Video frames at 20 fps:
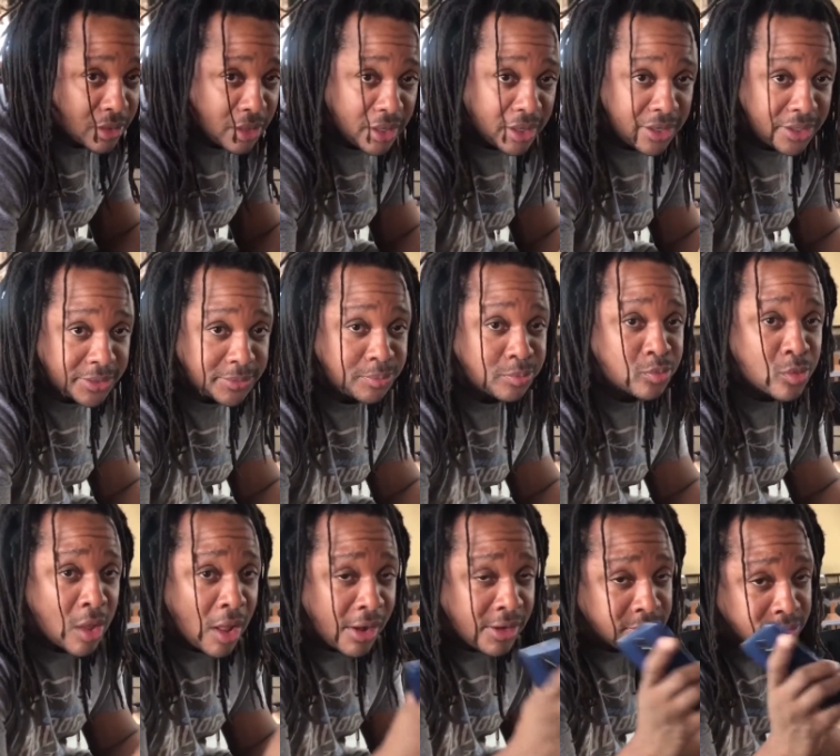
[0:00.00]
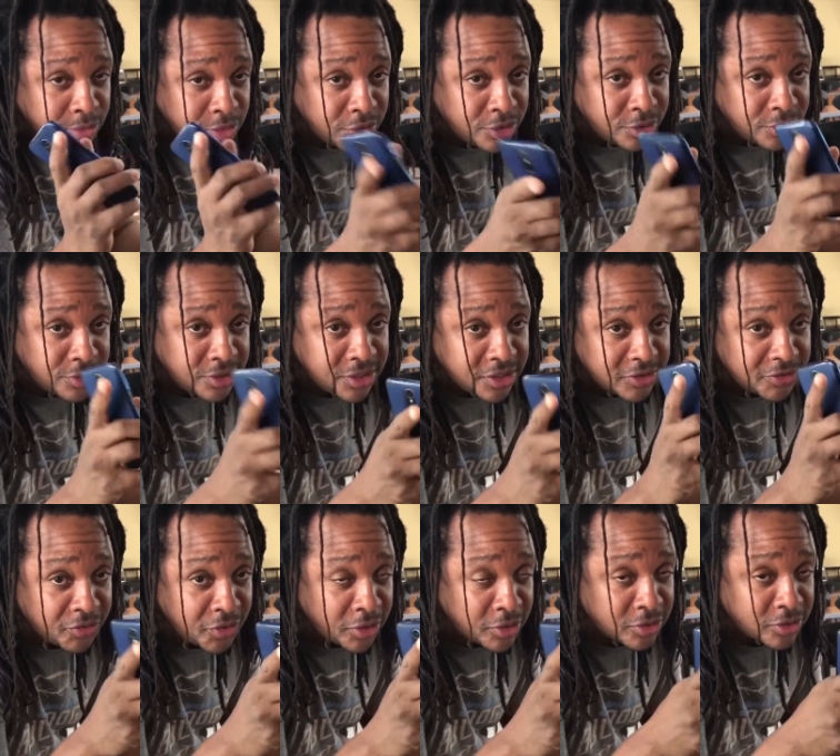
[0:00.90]
Hey, use
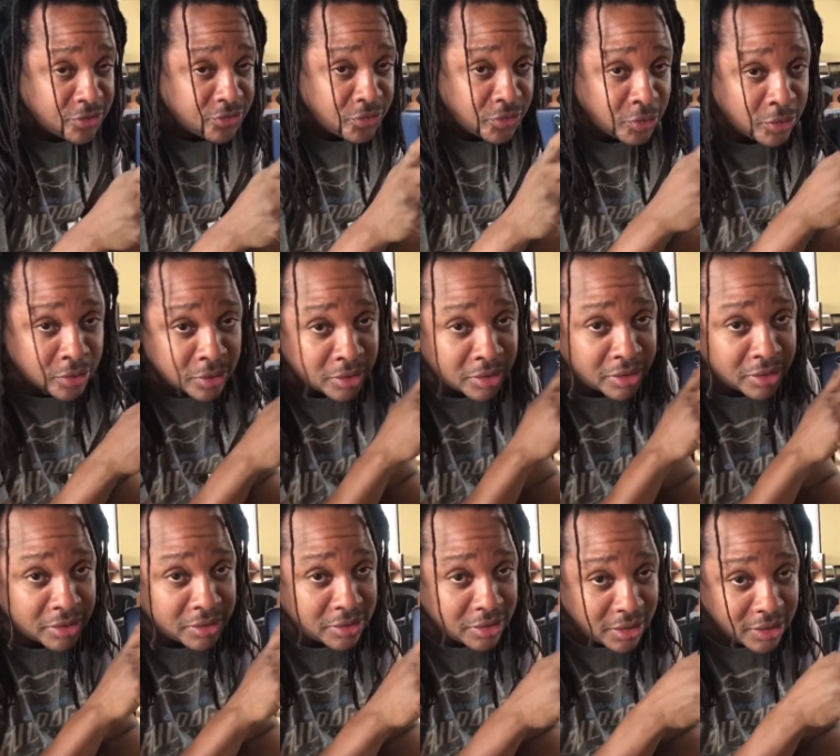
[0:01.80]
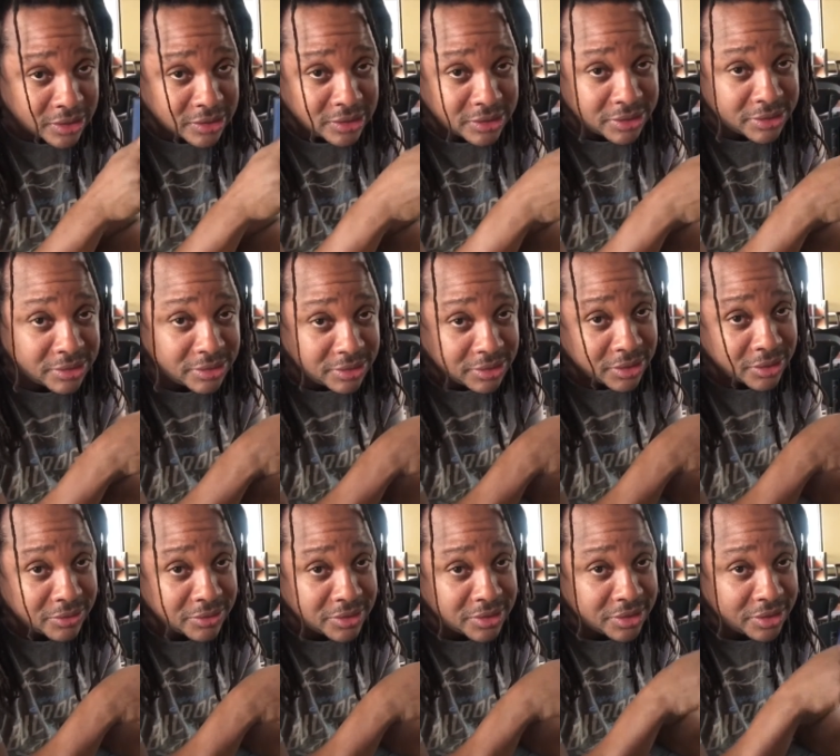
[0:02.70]
these folks for uh, dog sitting
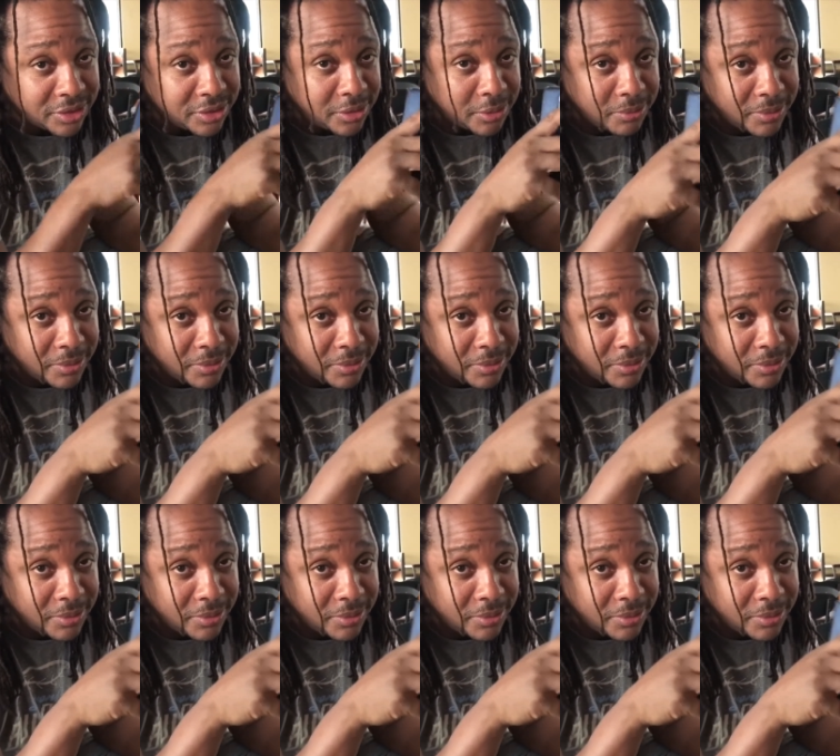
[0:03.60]
service. They are